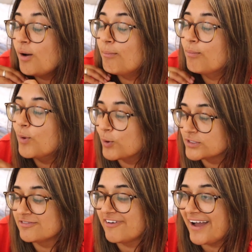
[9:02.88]

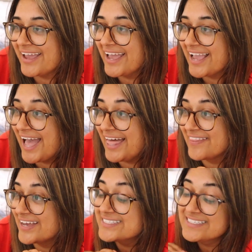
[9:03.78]
mortifying, and
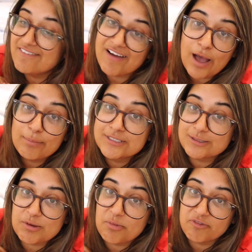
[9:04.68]
that has never happened
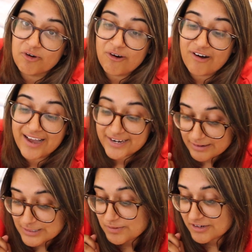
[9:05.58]
to me before. I know
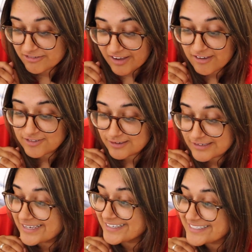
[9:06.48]
it's been a fair few
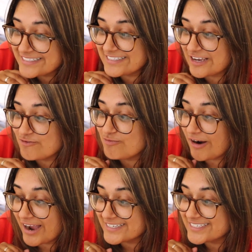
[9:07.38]
years since I've
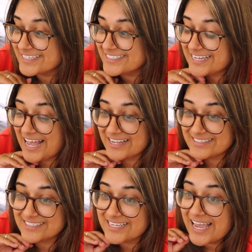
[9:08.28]
practiced
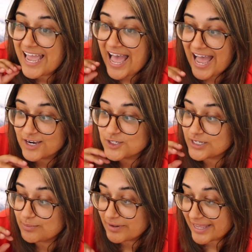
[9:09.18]
and
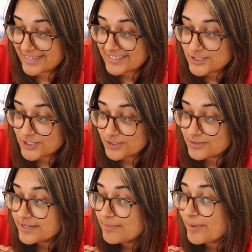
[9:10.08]
actually played a
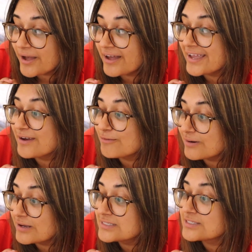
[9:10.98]
shooter, but it
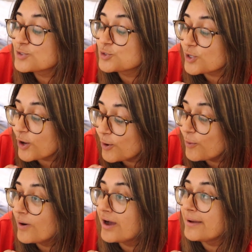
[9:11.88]
was
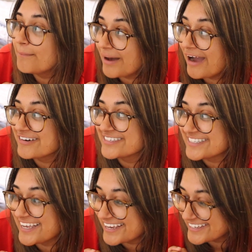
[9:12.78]
so
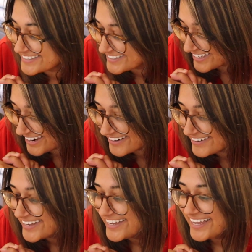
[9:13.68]
embarrassing. So